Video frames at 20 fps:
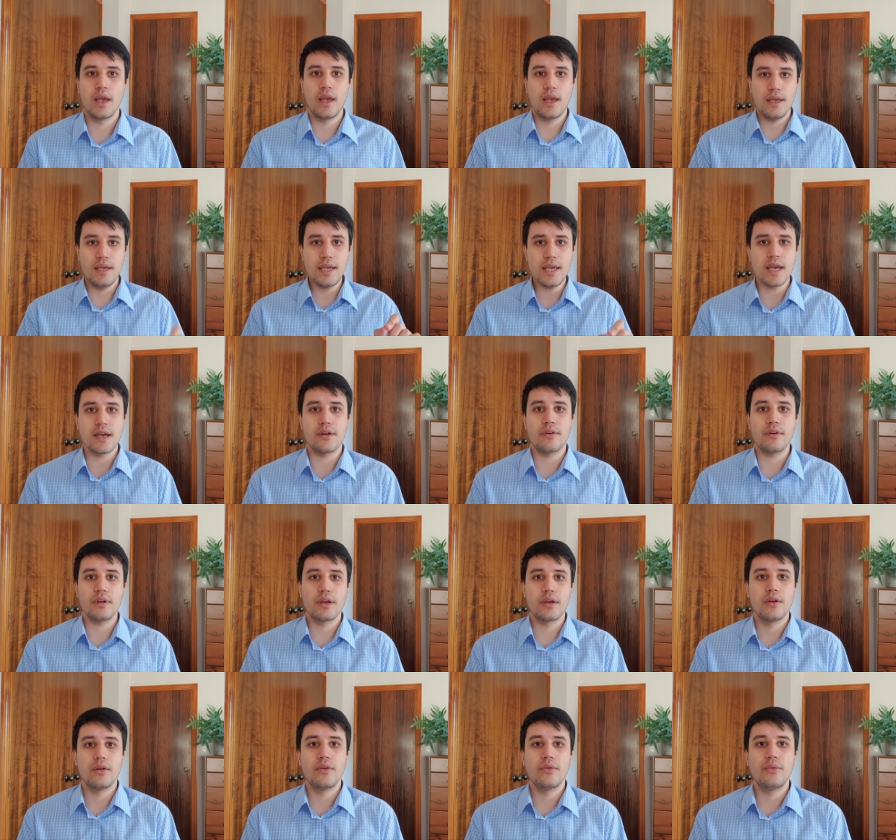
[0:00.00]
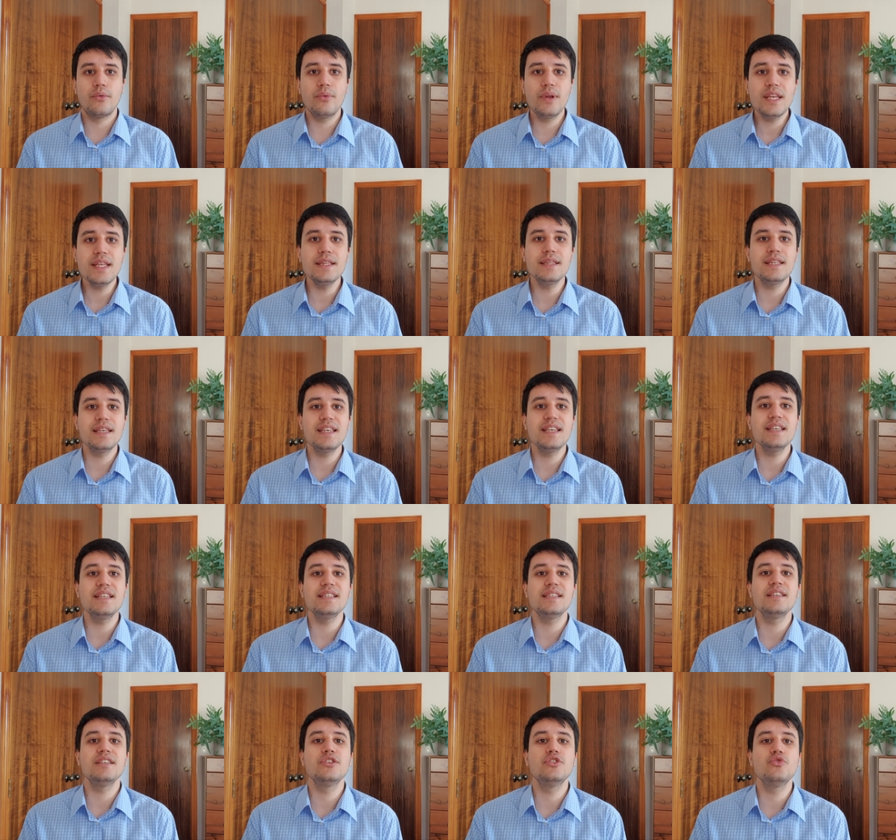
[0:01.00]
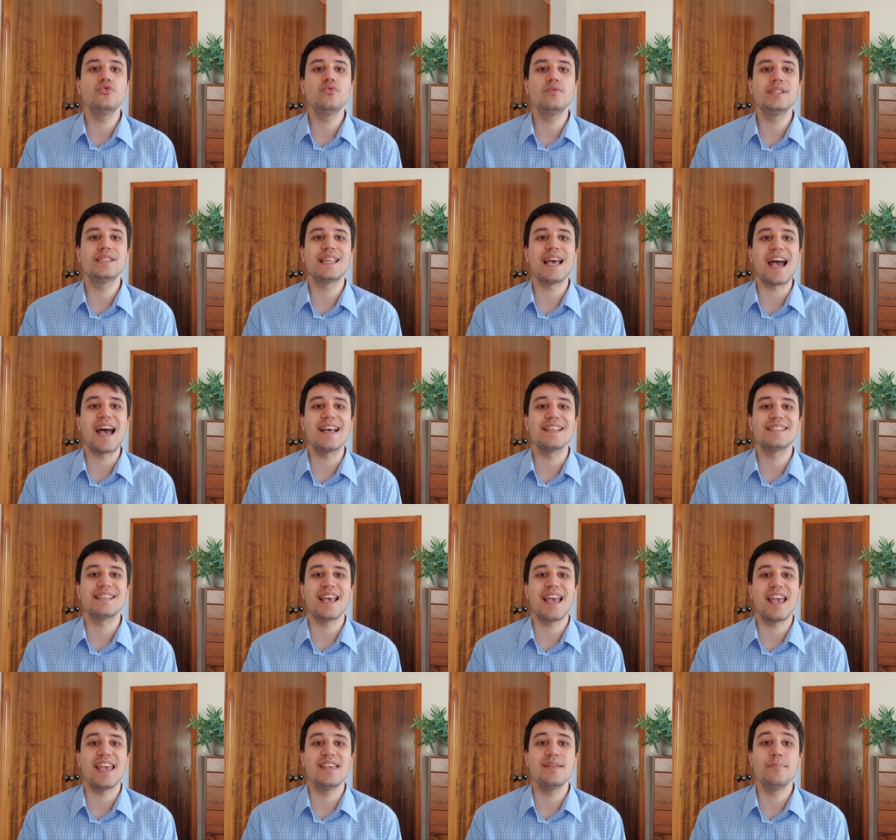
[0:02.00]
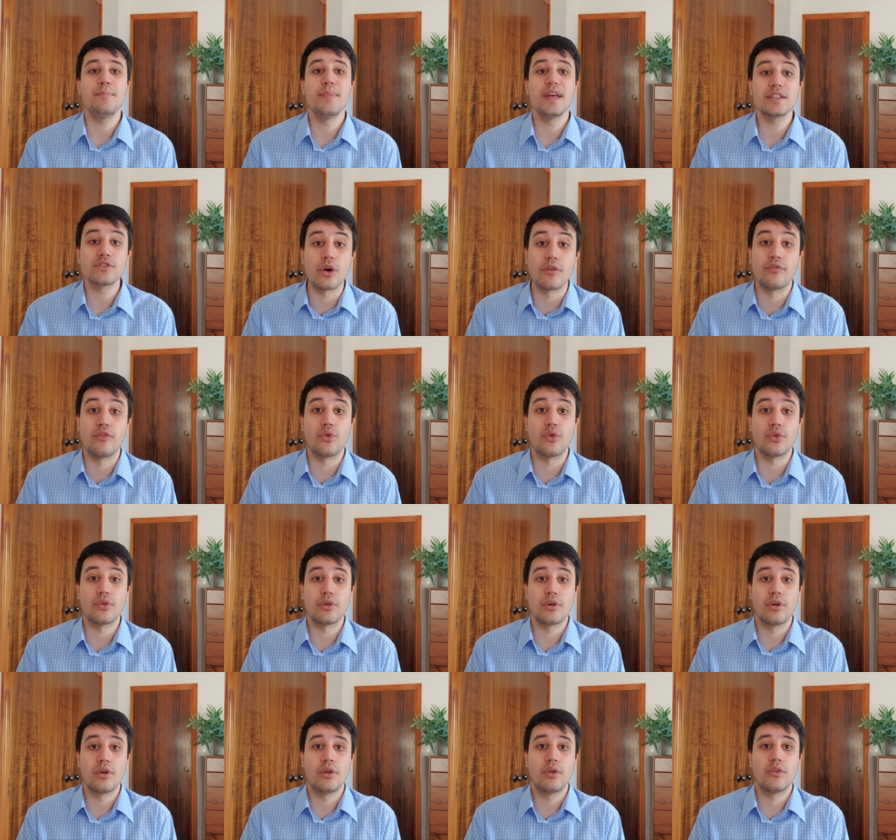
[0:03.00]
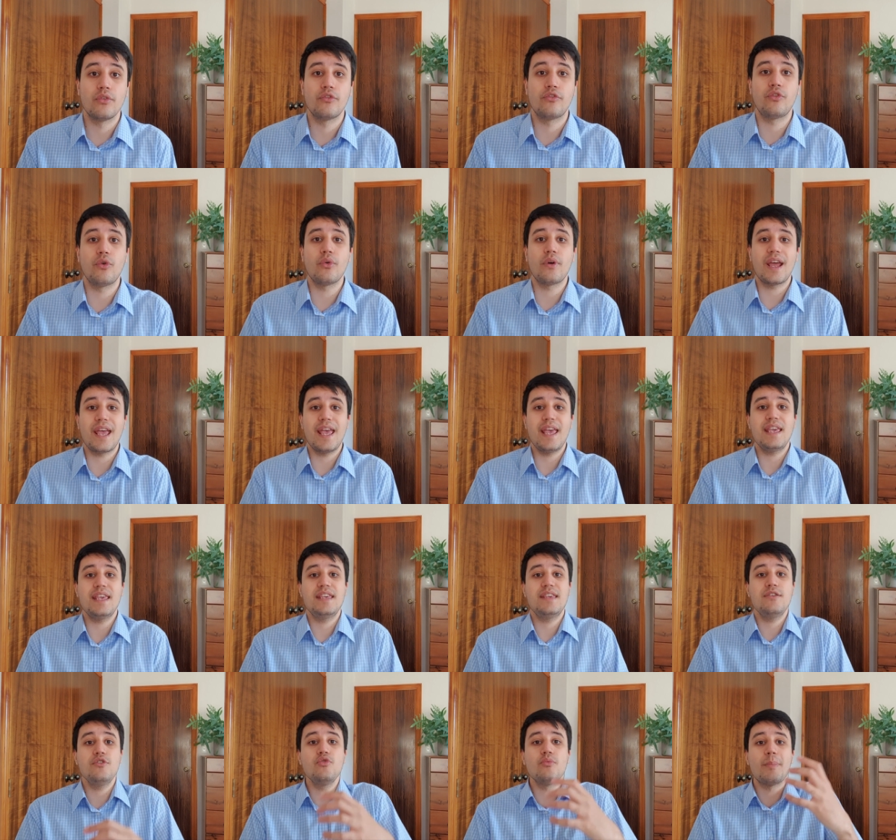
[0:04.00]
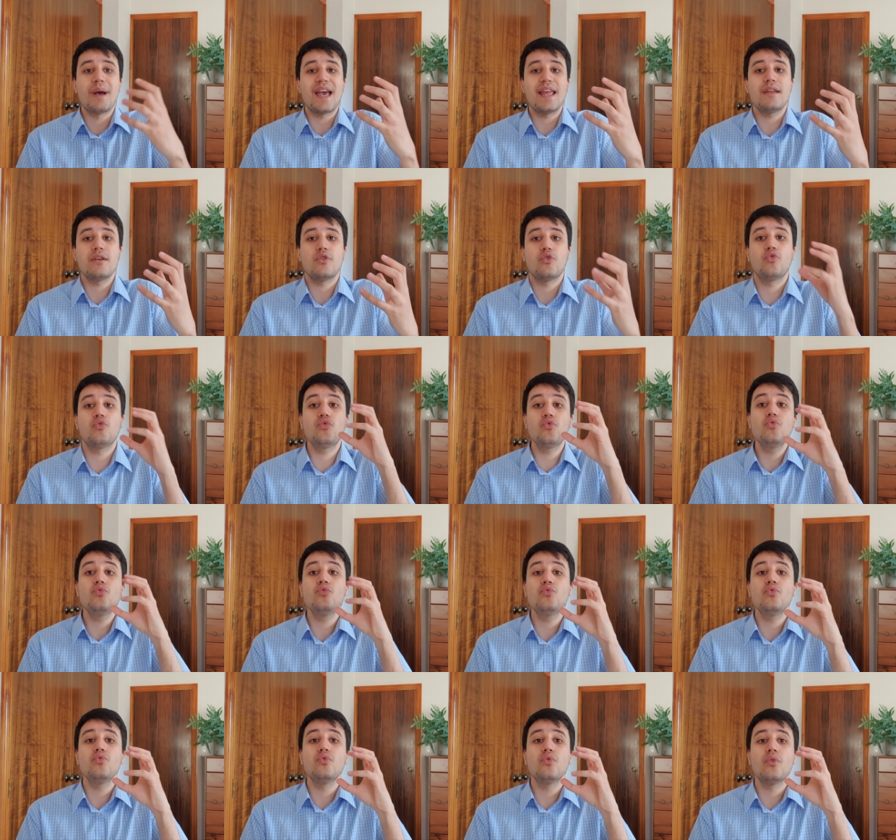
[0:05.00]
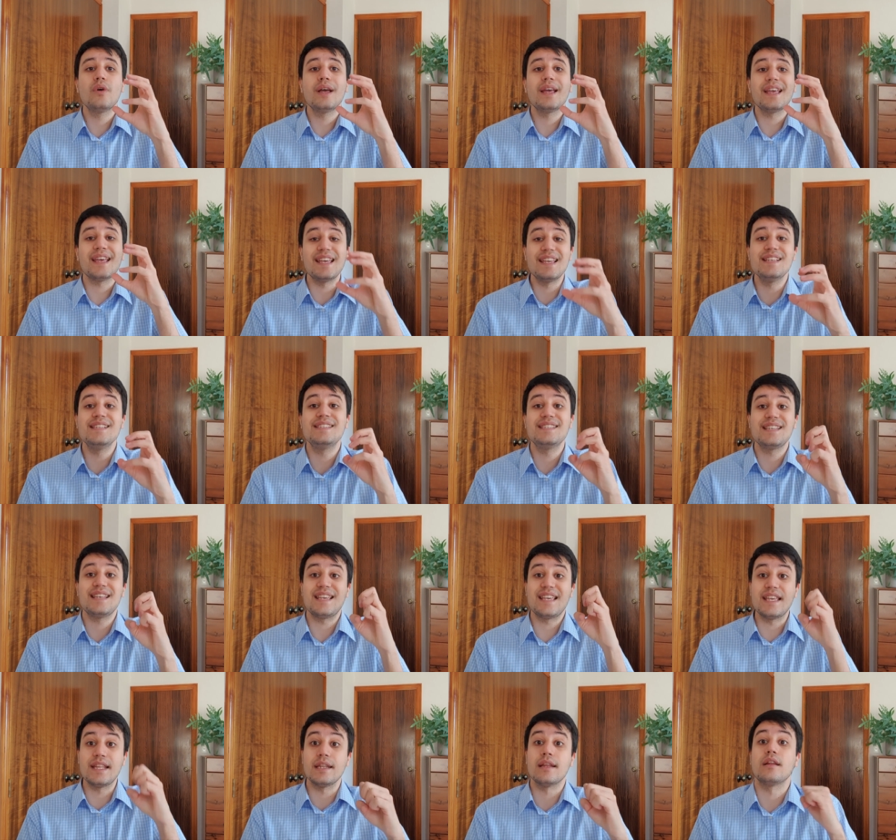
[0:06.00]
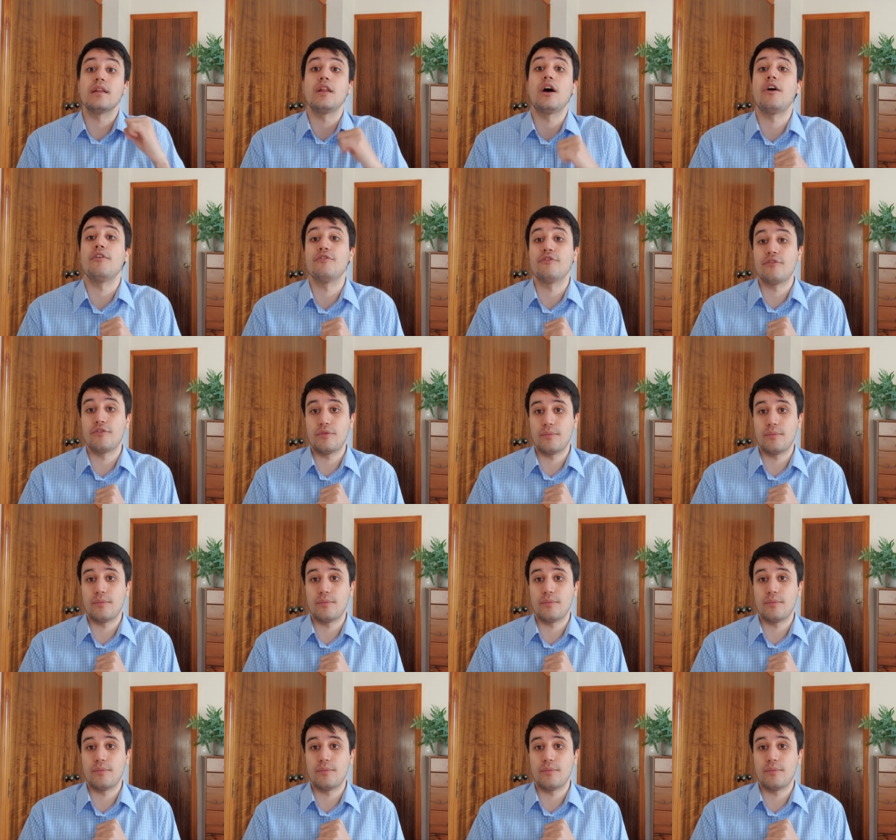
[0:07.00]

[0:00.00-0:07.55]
Here, reed is used as a metaphor for a human who is in love.